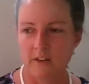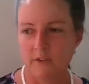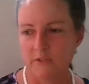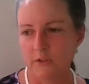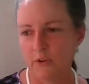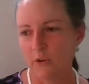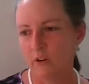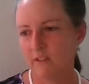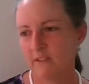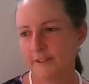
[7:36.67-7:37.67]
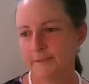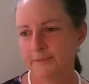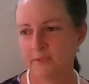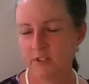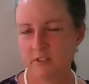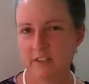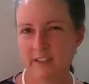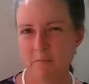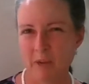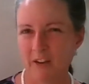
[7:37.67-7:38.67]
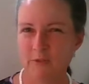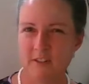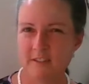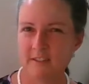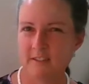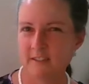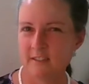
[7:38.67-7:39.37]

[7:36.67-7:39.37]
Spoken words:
So those are like the main reasons.